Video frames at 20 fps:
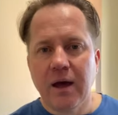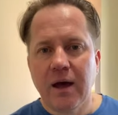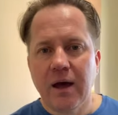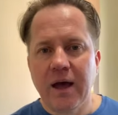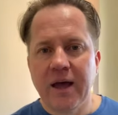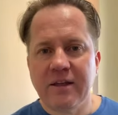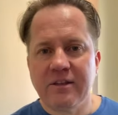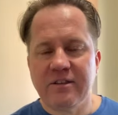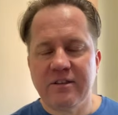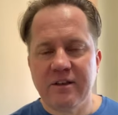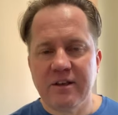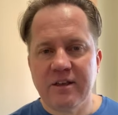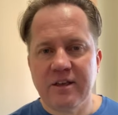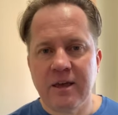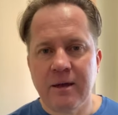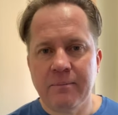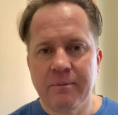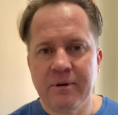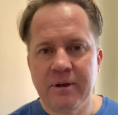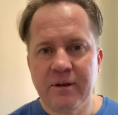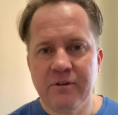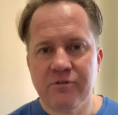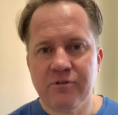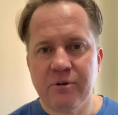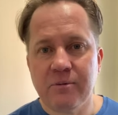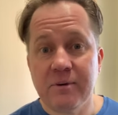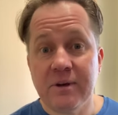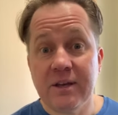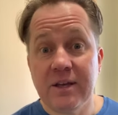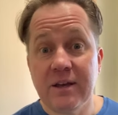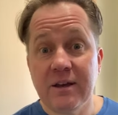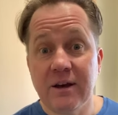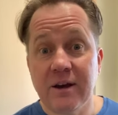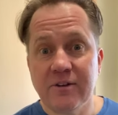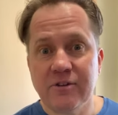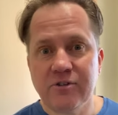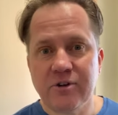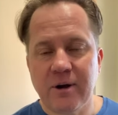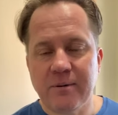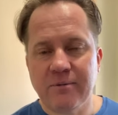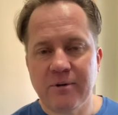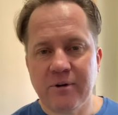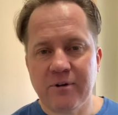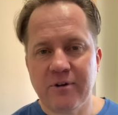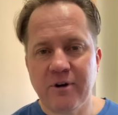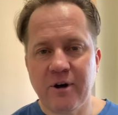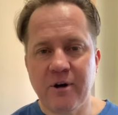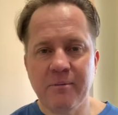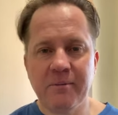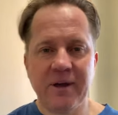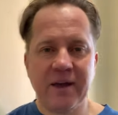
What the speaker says: Hey, it's Nick Kemp here from IKIGAI-KAN,